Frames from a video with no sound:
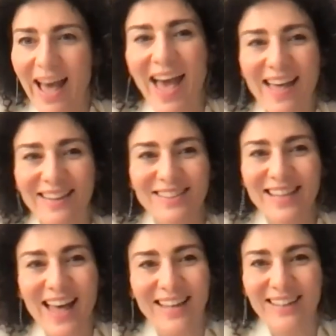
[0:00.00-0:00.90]
And
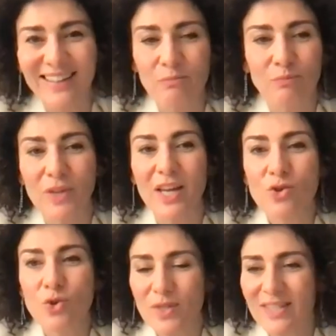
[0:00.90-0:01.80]
then the
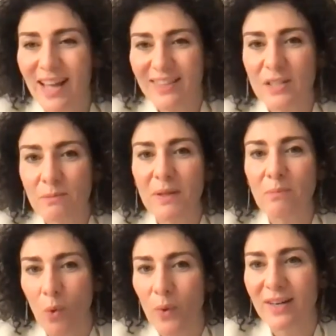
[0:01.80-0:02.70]
issue is that these
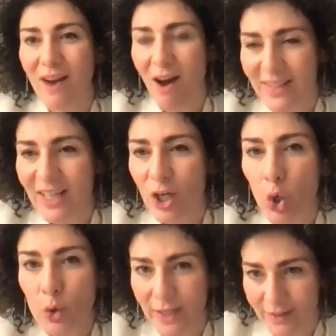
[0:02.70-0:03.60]
people were not
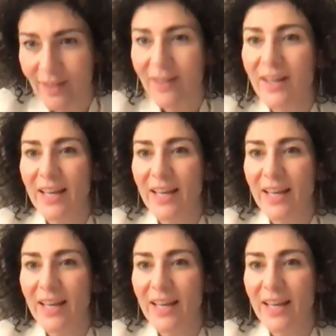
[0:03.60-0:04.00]
included